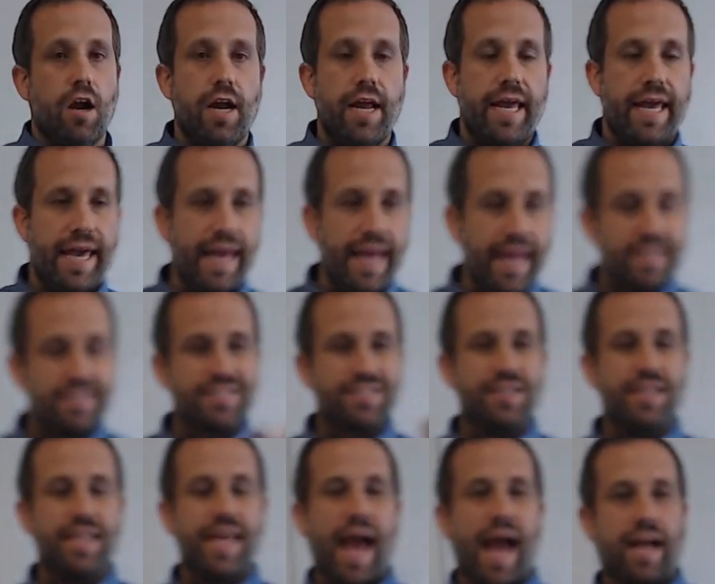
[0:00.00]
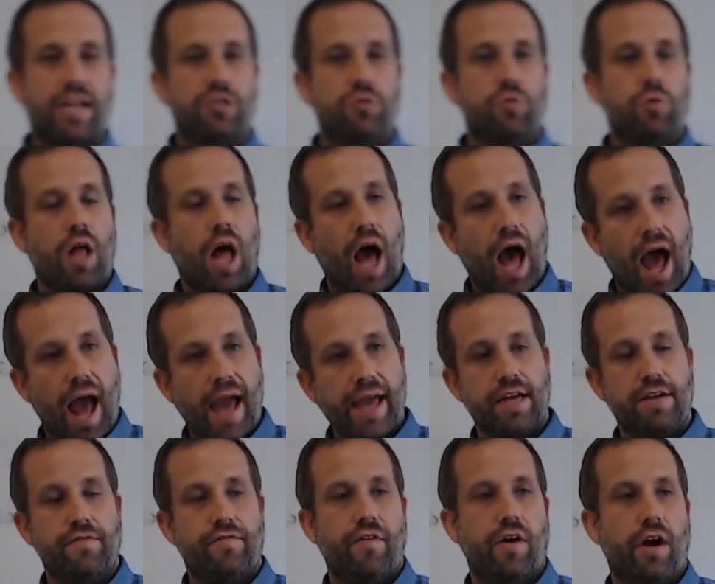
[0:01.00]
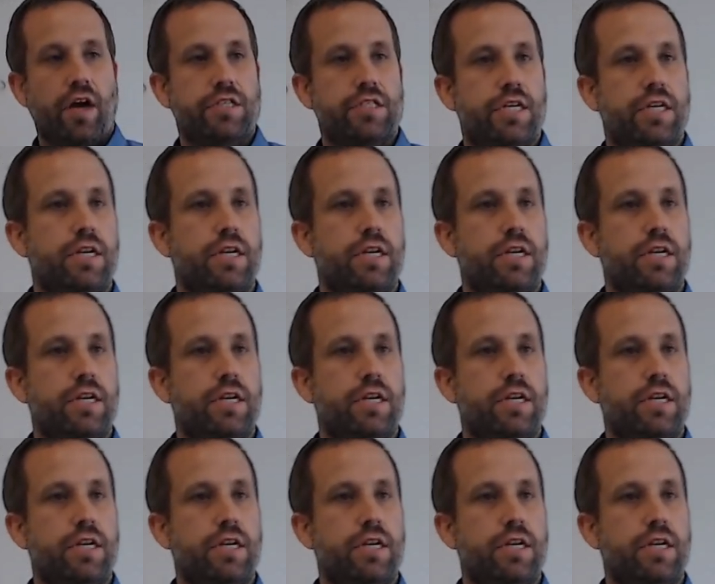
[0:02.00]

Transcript: is to the actual eigenfunction,